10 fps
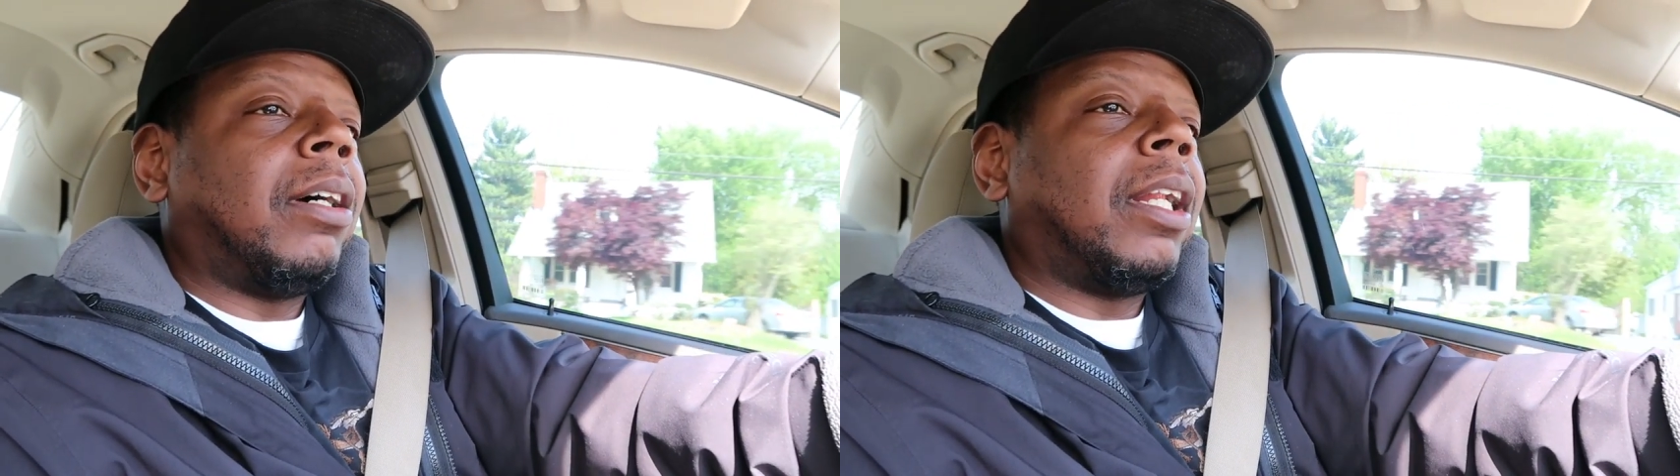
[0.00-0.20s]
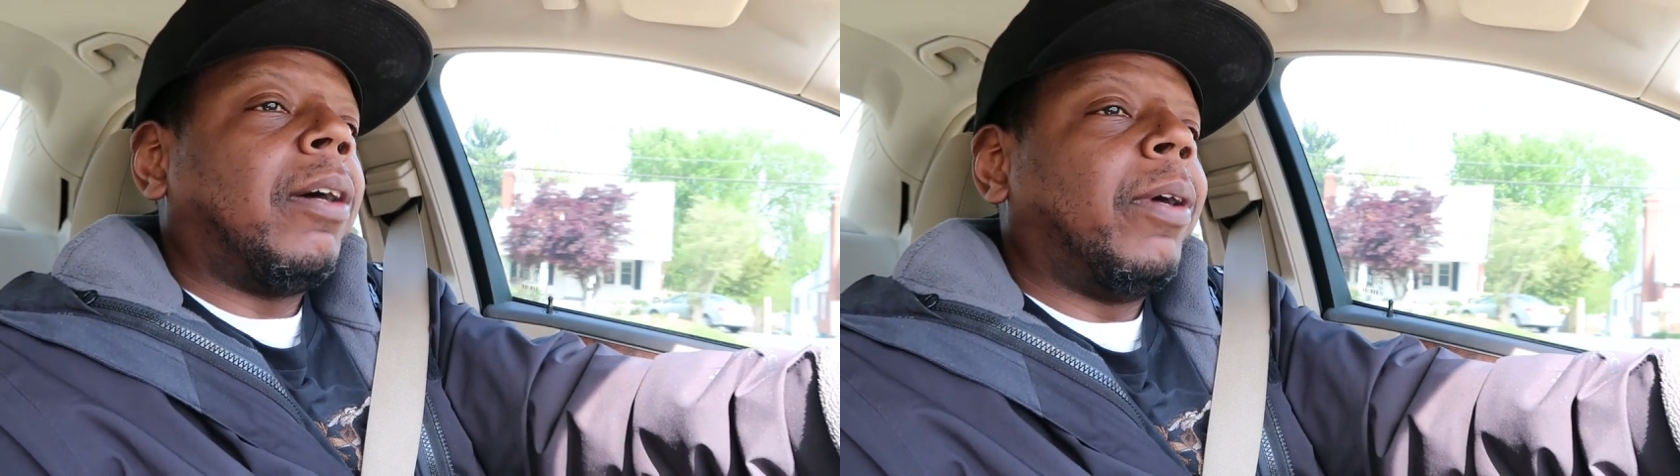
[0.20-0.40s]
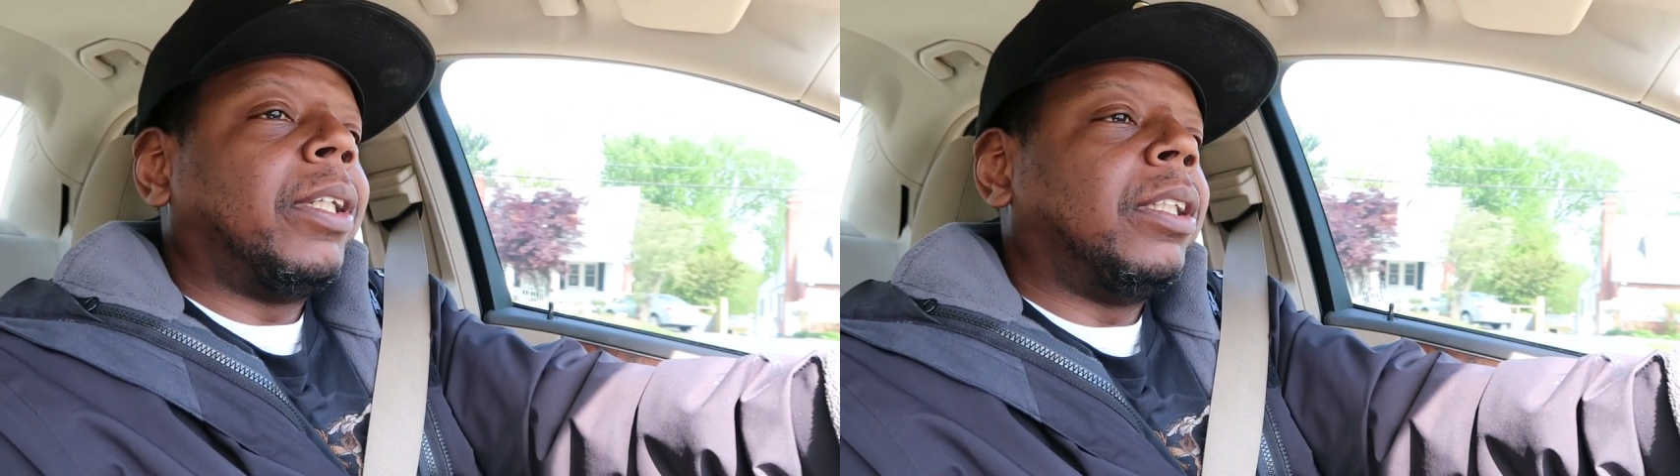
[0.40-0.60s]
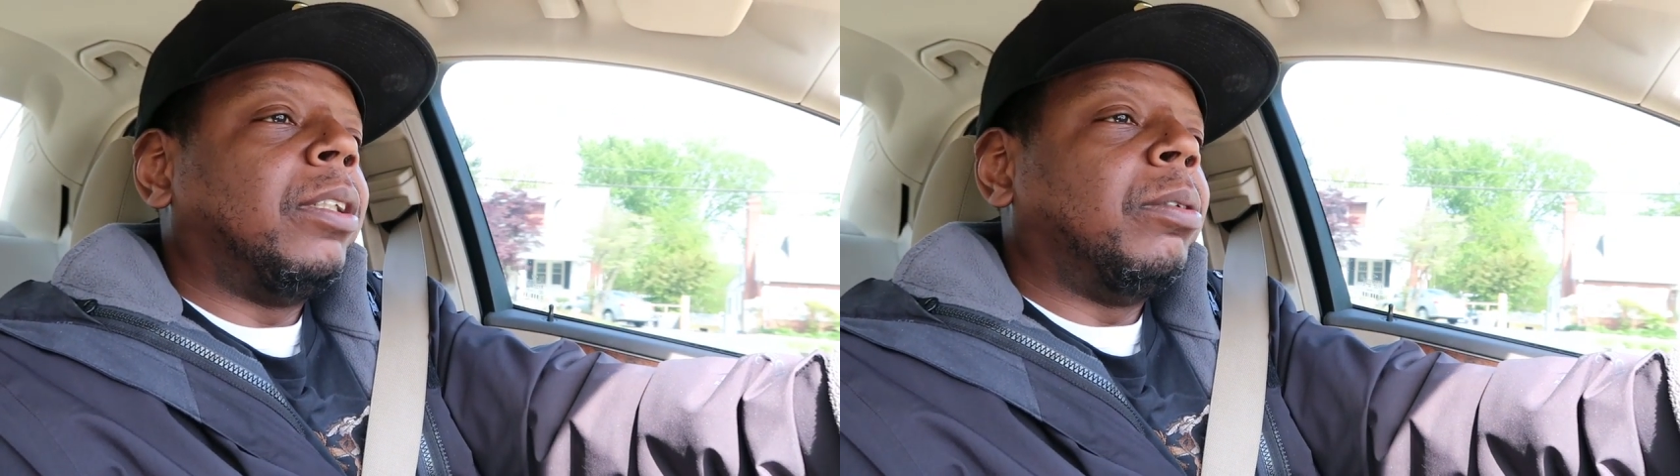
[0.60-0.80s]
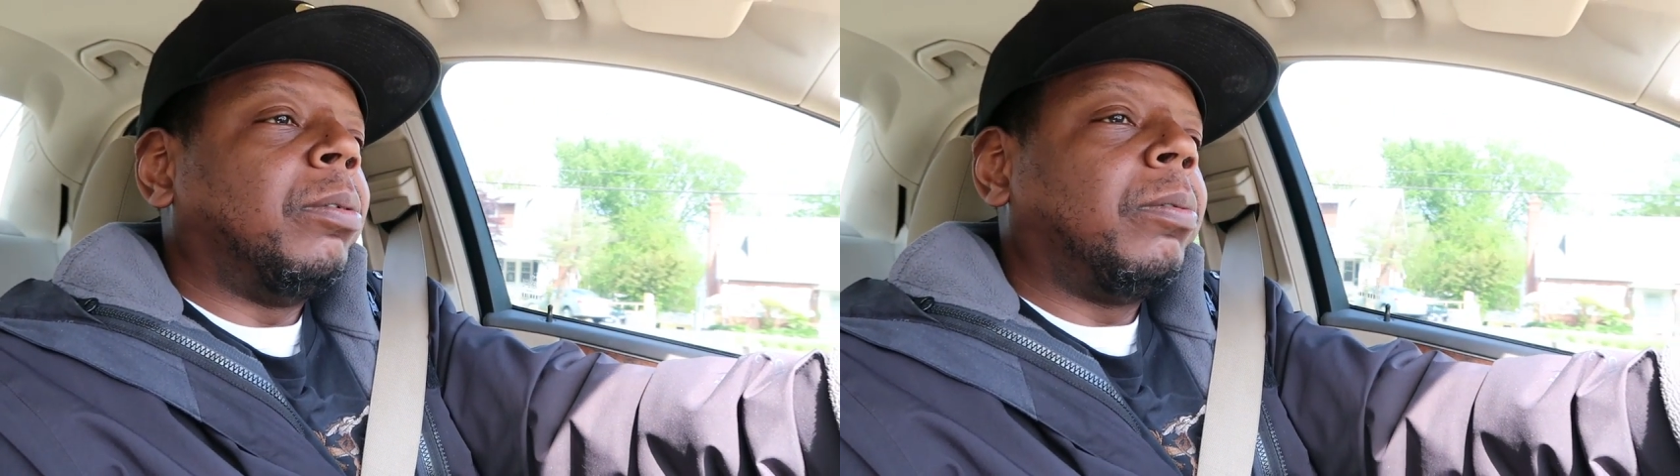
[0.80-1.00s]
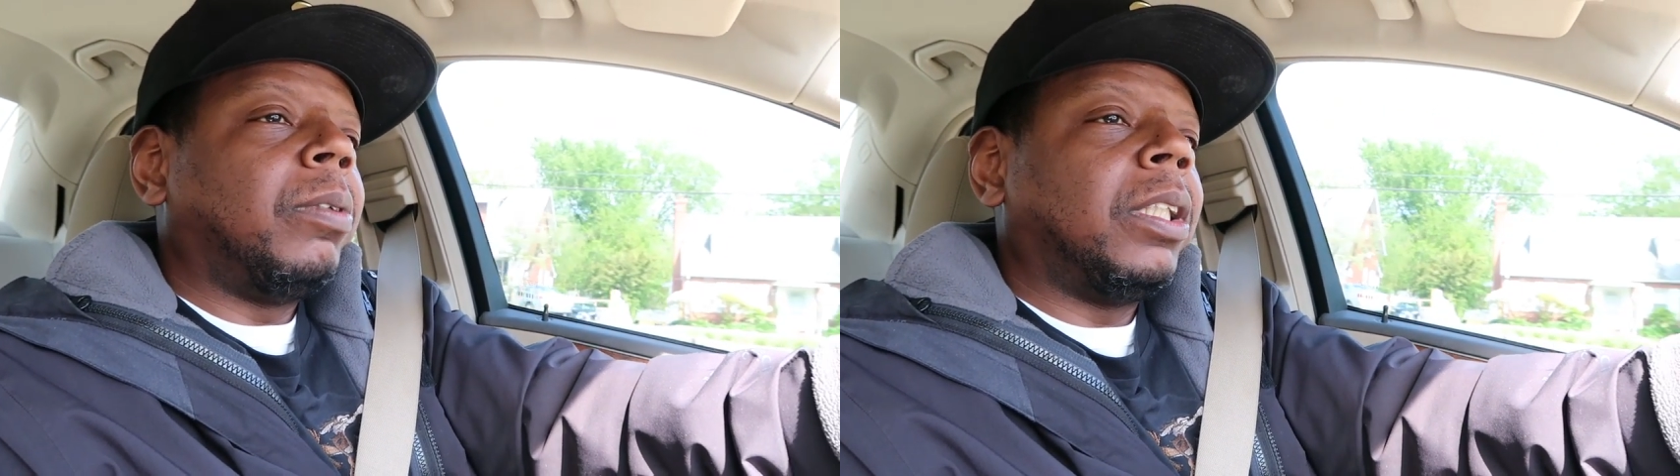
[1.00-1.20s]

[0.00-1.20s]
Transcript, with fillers: all I wanted to do.